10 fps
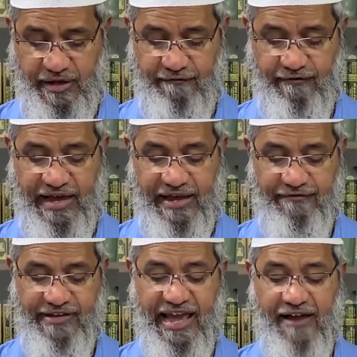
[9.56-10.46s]
where
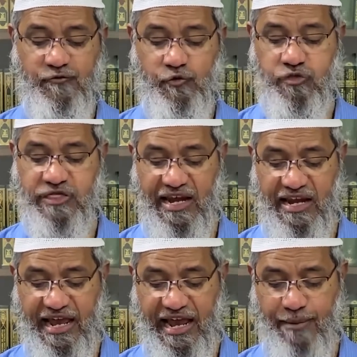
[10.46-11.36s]
we have to sell
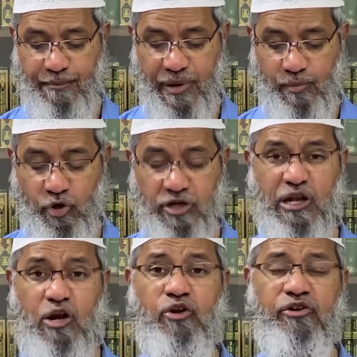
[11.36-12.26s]
and promote the
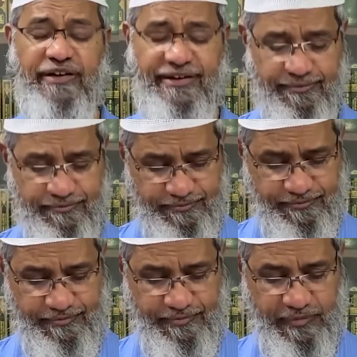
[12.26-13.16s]
lottery.
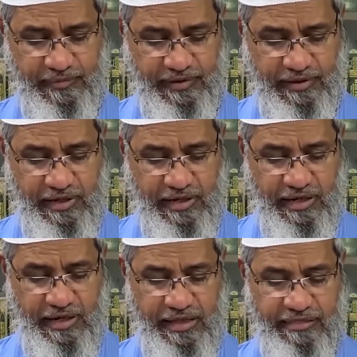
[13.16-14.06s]

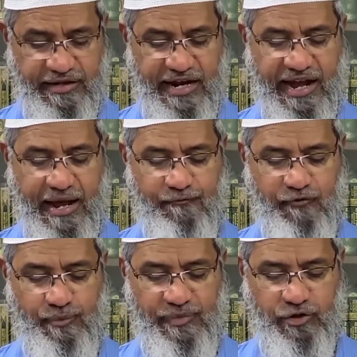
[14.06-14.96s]
Is it haram
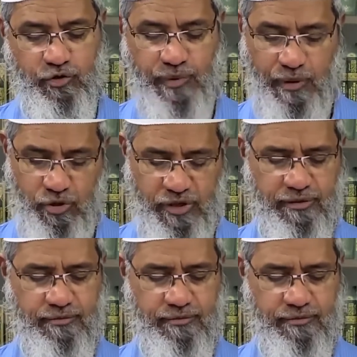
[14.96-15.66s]
for me to promote?